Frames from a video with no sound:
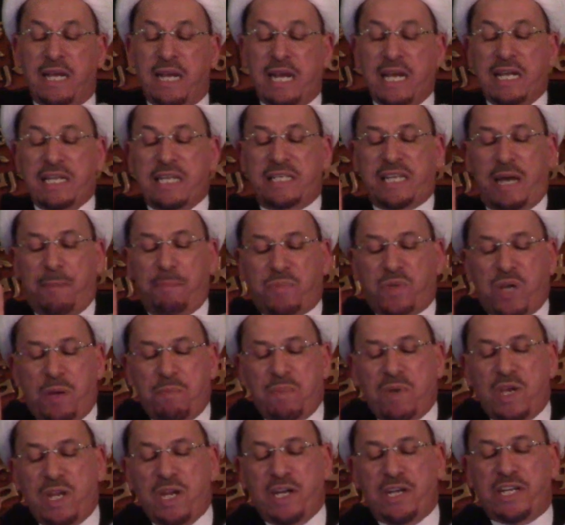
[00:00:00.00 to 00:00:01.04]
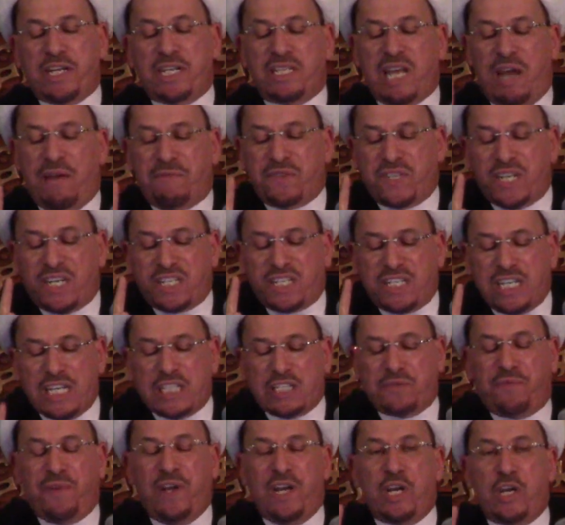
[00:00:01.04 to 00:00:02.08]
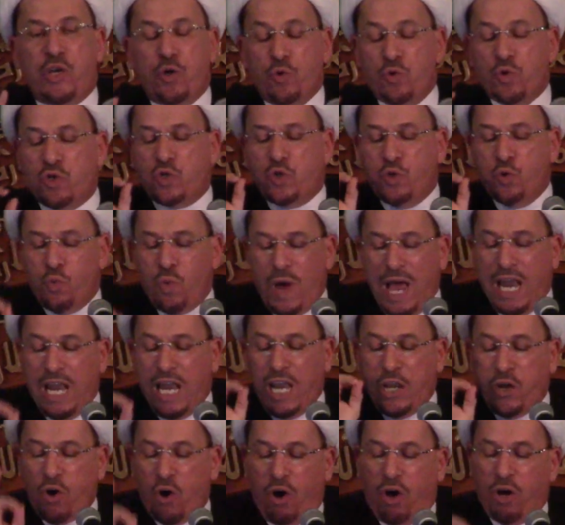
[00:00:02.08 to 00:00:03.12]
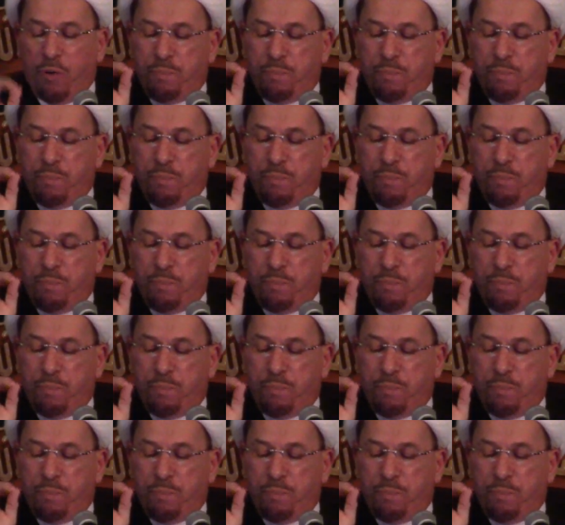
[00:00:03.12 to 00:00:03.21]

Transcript: Some communities have successfully used well-known